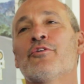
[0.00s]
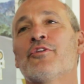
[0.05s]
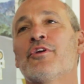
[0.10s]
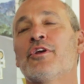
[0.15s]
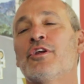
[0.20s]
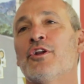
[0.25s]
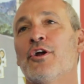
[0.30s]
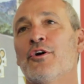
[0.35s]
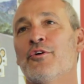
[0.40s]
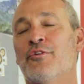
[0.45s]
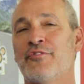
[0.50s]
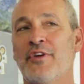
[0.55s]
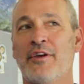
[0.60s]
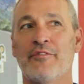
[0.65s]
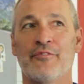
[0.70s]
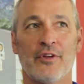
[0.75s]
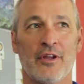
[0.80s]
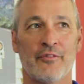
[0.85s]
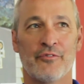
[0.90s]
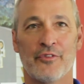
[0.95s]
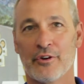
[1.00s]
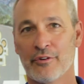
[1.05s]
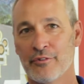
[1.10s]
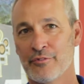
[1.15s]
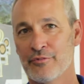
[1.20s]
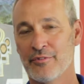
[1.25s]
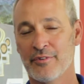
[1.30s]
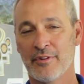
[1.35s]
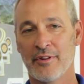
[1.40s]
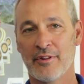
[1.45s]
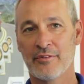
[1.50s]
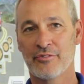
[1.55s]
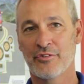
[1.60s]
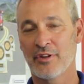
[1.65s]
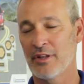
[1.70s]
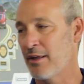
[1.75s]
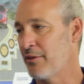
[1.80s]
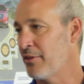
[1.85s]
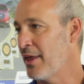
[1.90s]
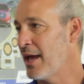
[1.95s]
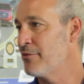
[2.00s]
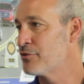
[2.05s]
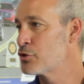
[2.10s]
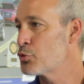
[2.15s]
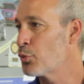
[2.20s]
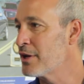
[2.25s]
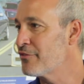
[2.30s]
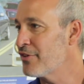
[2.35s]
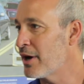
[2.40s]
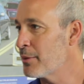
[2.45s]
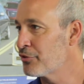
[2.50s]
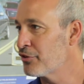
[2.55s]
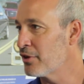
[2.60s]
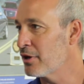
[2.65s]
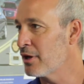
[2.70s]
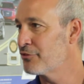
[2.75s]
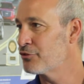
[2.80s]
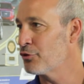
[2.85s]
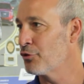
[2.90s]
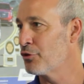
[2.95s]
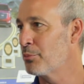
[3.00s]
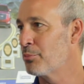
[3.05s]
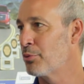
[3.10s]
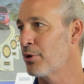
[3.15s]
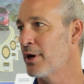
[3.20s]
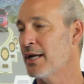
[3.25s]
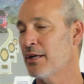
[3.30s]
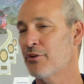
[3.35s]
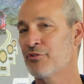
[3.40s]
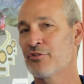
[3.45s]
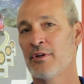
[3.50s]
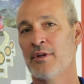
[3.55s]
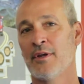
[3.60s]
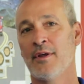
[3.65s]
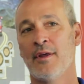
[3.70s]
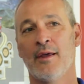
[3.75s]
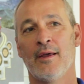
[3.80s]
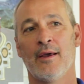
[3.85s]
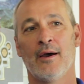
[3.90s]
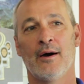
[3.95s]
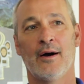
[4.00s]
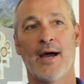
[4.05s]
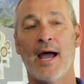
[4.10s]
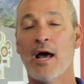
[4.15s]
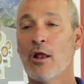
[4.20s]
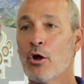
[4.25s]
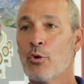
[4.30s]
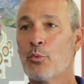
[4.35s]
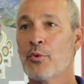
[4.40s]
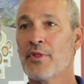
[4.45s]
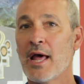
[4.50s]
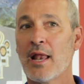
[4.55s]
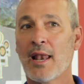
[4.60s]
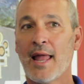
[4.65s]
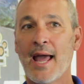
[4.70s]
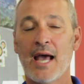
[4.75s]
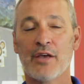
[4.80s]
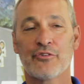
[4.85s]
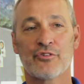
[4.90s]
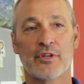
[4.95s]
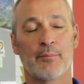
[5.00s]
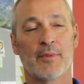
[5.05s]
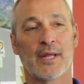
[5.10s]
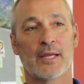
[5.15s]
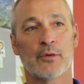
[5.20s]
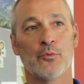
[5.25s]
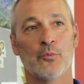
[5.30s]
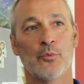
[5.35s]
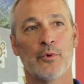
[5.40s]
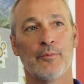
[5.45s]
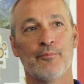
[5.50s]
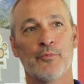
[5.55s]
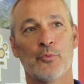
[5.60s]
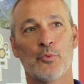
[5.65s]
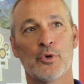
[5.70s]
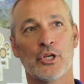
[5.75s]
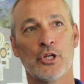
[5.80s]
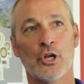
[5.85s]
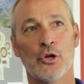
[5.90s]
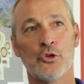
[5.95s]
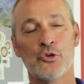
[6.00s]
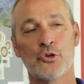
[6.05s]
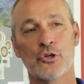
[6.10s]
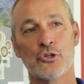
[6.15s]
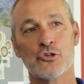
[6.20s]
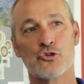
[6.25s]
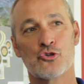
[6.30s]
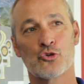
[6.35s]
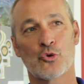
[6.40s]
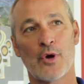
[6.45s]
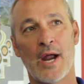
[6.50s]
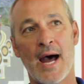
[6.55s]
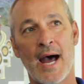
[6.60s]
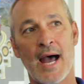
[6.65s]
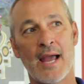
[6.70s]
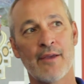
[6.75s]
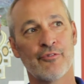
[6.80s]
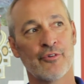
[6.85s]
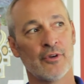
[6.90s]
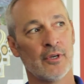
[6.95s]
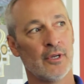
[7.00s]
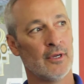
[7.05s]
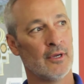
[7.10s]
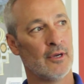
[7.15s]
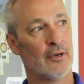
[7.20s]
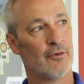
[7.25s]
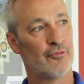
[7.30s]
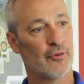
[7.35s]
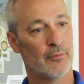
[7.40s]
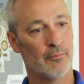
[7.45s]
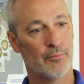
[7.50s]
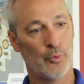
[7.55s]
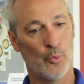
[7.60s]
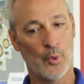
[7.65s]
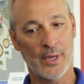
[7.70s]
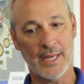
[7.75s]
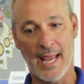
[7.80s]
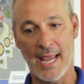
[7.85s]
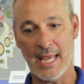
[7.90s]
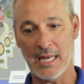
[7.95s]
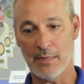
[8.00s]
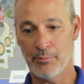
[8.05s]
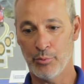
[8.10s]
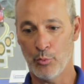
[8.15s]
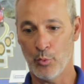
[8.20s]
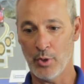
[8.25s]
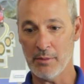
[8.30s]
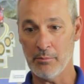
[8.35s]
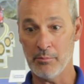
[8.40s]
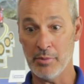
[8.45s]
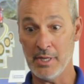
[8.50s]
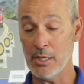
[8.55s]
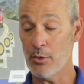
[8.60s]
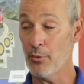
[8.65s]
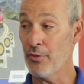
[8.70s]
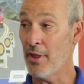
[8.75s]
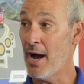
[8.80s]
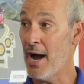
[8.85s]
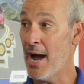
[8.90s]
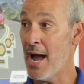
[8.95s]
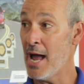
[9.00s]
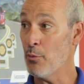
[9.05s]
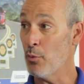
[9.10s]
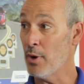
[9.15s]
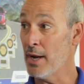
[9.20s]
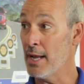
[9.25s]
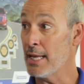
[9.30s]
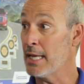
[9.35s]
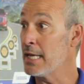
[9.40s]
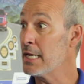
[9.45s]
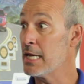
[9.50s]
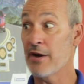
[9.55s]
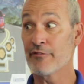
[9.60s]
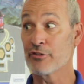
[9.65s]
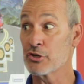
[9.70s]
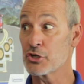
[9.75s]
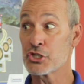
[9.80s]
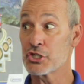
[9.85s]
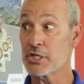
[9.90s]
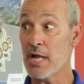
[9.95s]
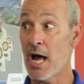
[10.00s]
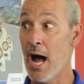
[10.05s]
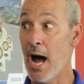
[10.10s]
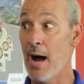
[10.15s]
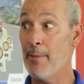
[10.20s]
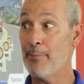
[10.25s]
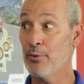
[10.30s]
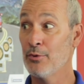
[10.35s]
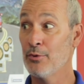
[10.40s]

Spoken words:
will if they're, say they have 25% left on their brakes, how long will that last? I'm like, well, you can drive from point A to point B on the highway and never stop.